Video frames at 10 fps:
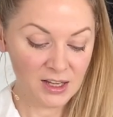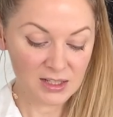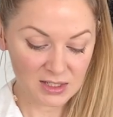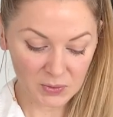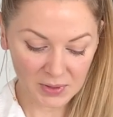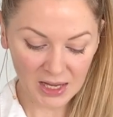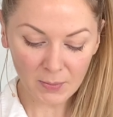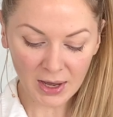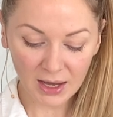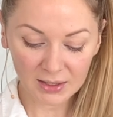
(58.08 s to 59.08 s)
So
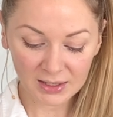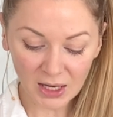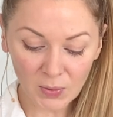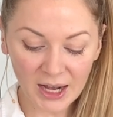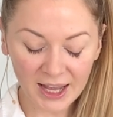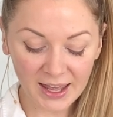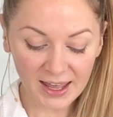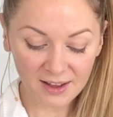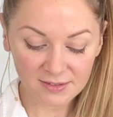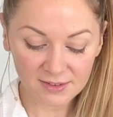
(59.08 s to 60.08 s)
now I
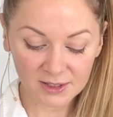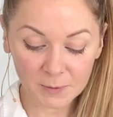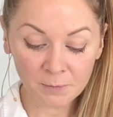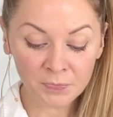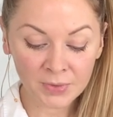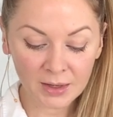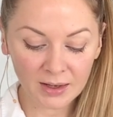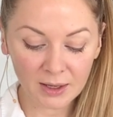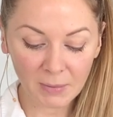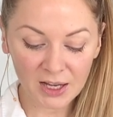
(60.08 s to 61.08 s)
have
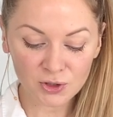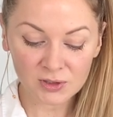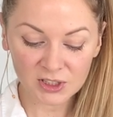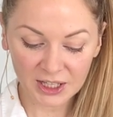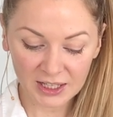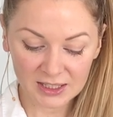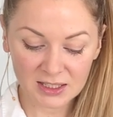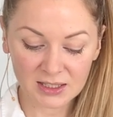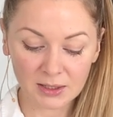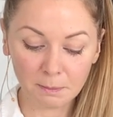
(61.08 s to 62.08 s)
medjool
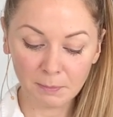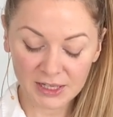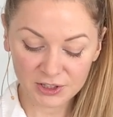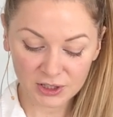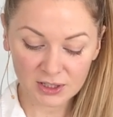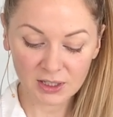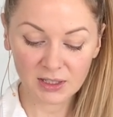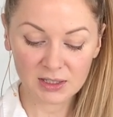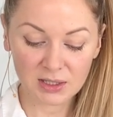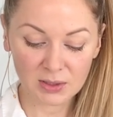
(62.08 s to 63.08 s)
dates peated.
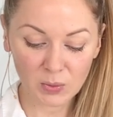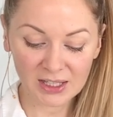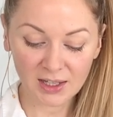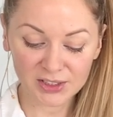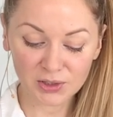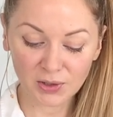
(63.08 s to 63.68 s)
It's 100